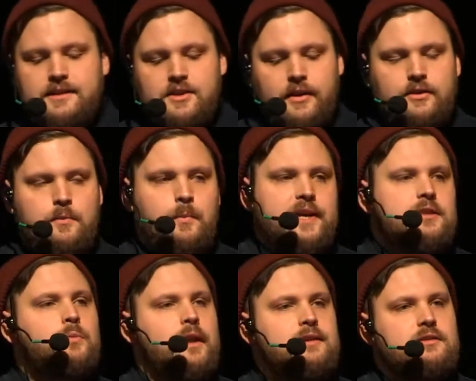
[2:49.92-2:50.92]
not the
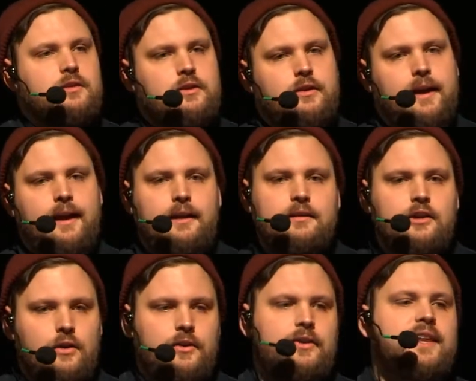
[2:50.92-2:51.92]
best place to create
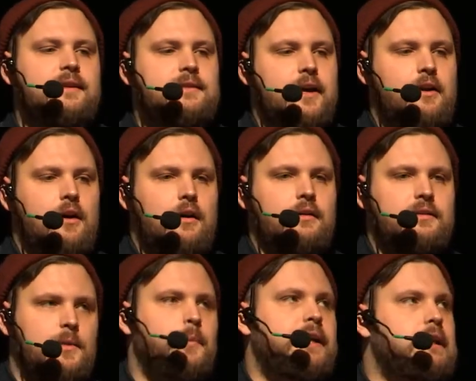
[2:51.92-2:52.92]
things that are
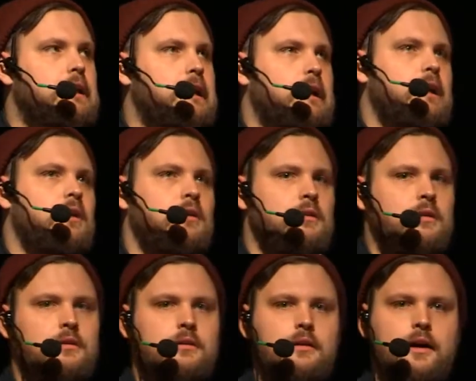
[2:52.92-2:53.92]
typically
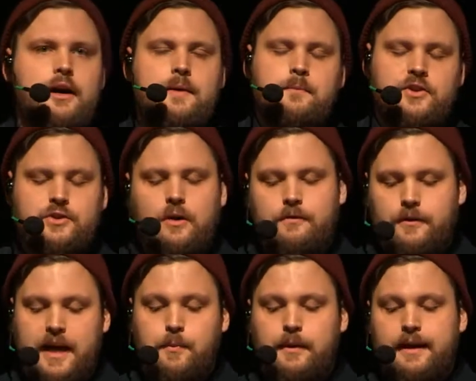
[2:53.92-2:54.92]
reserved for
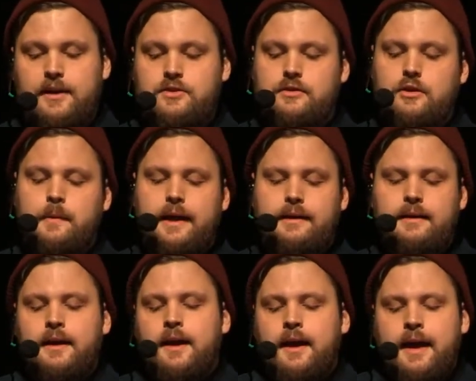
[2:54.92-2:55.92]
the application domain.
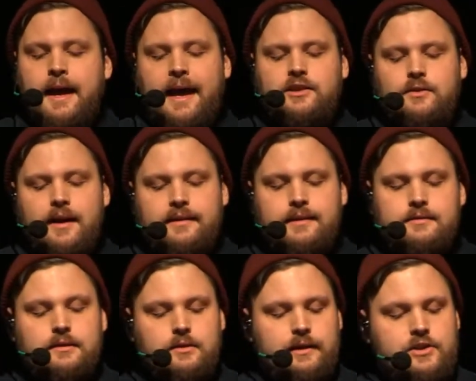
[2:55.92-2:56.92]
And to add insult to